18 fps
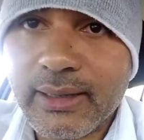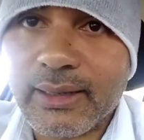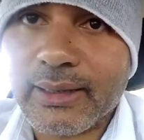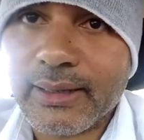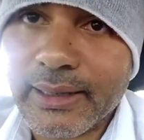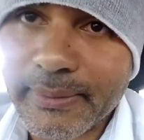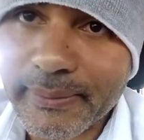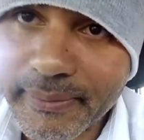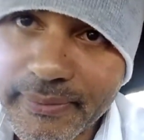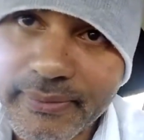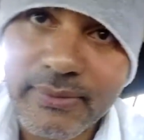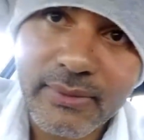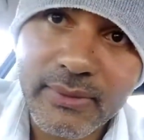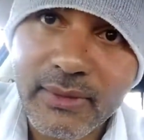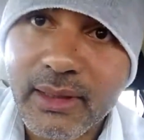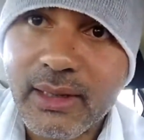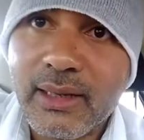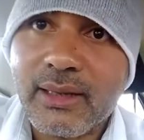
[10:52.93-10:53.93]
And
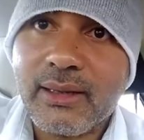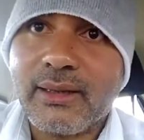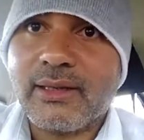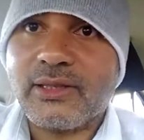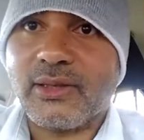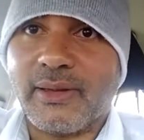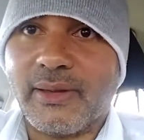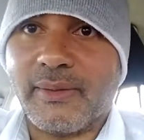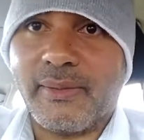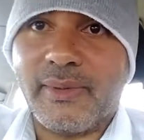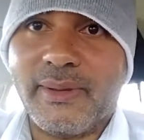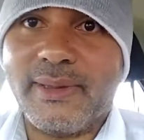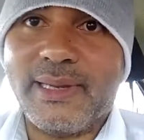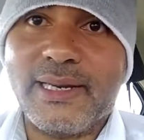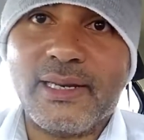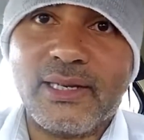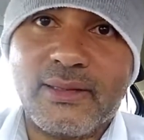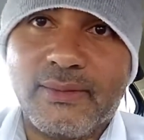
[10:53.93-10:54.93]

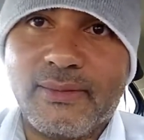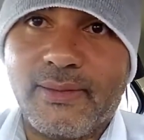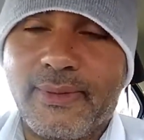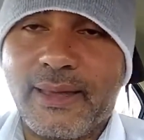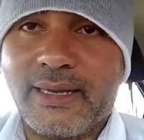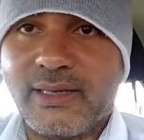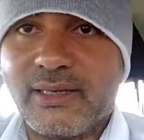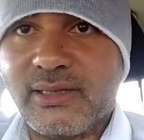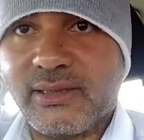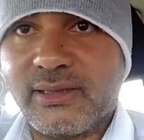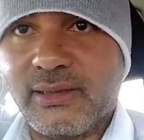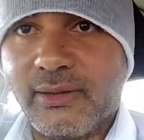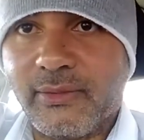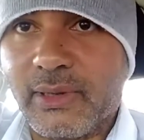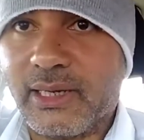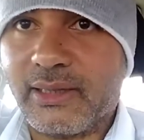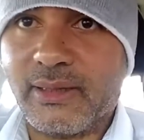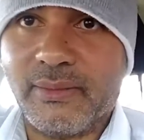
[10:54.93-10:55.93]
then the things that I
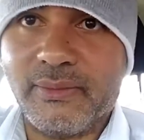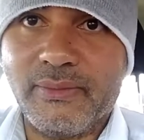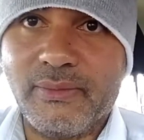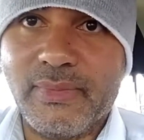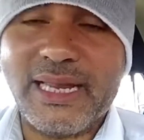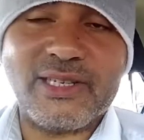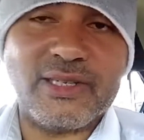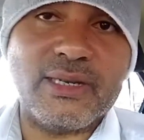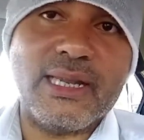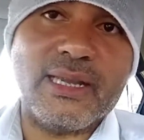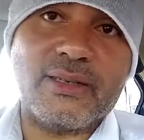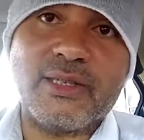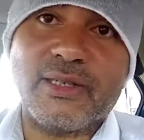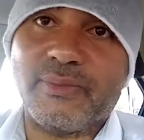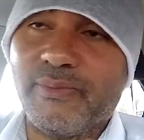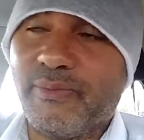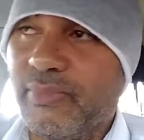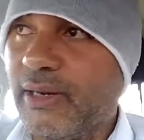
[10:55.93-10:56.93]
wanted to mention there
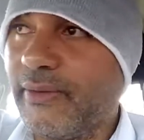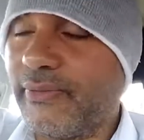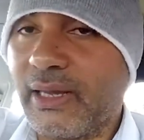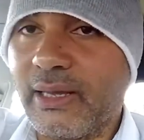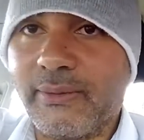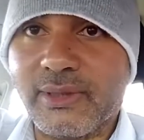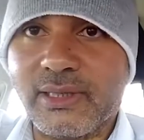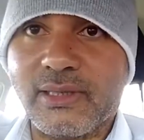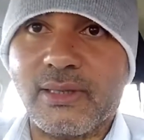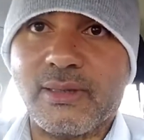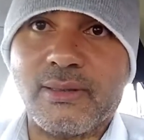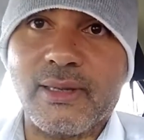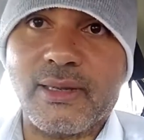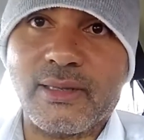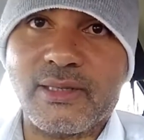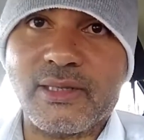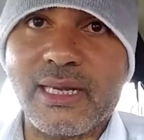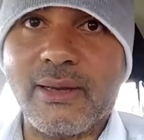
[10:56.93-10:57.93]
just briefly was the